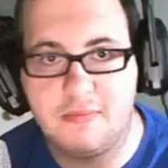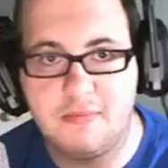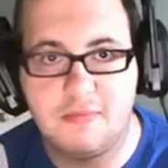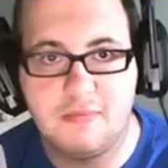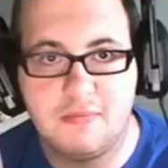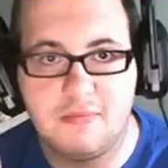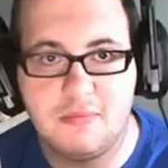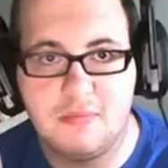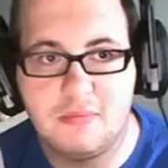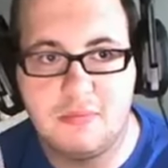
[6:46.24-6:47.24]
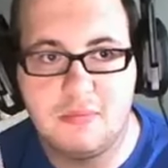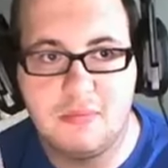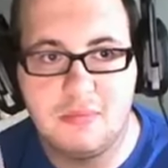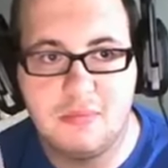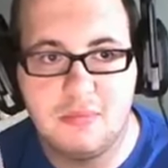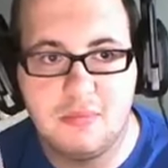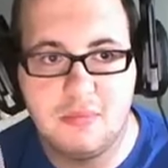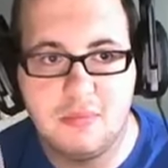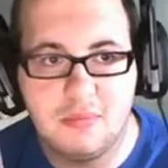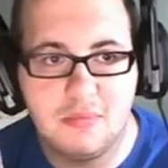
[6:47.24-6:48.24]

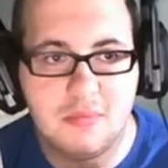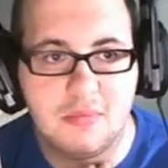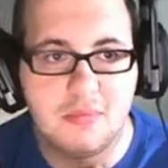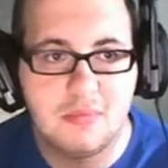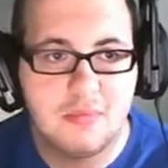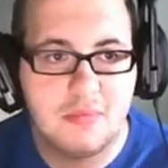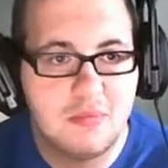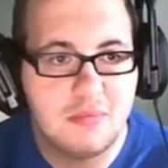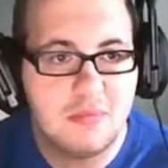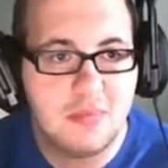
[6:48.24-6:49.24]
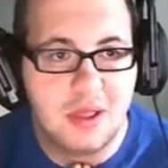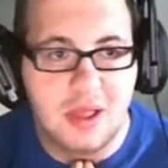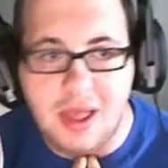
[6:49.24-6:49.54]
(silence)